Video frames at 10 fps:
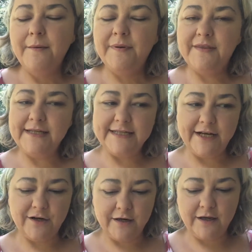But then
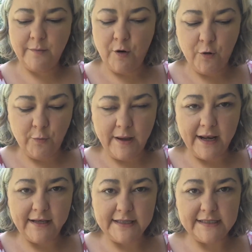dinner, I come home,
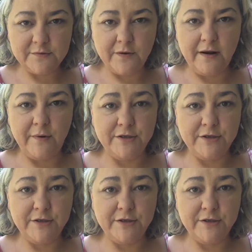and this is where I run